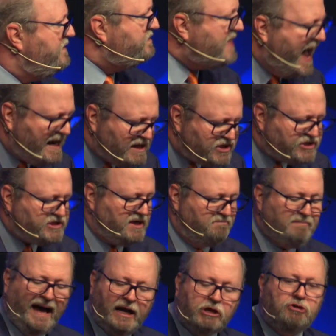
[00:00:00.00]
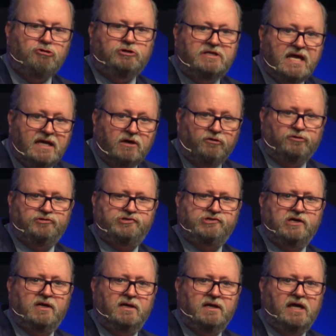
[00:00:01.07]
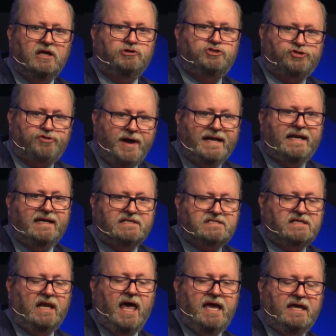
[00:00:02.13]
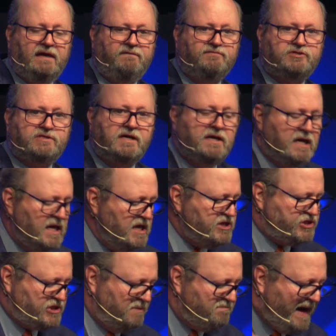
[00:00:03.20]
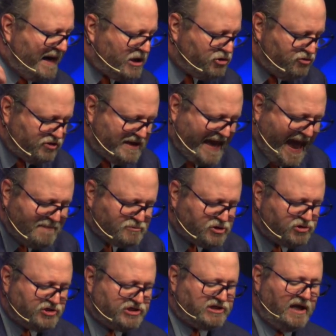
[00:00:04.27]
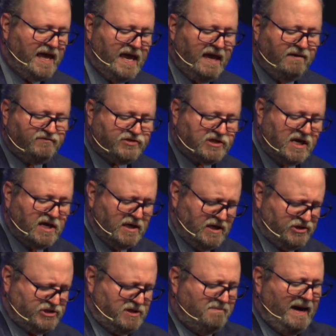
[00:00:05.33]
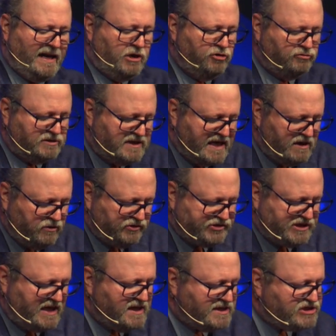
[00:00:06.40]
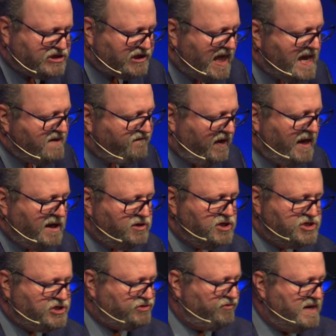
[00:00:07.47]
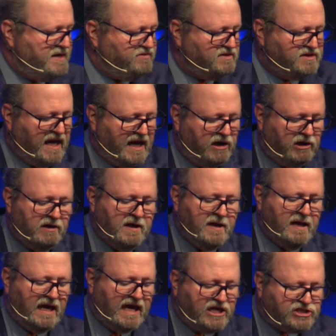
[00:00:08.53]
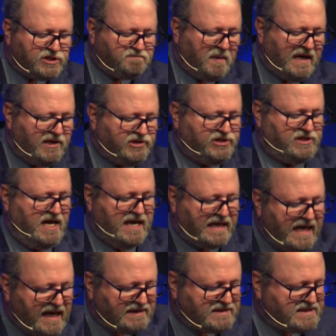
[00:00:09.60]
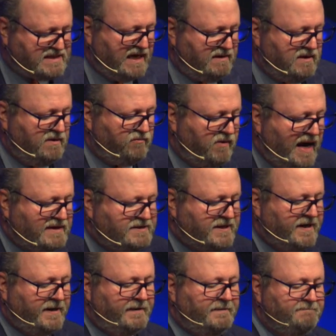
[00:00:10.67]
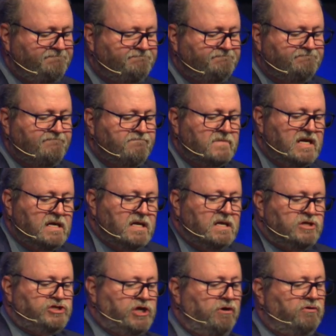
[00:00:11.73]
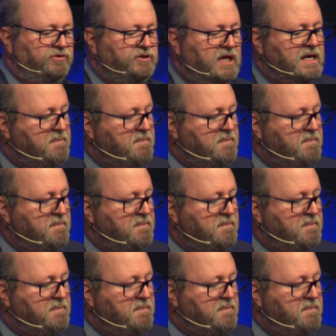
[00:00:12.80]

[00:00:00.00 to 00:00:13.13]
That is somebody who deals in trading slaves. Somebody who captures slaves, somebody who deals in the slave industry there, he speaks against it right there. So the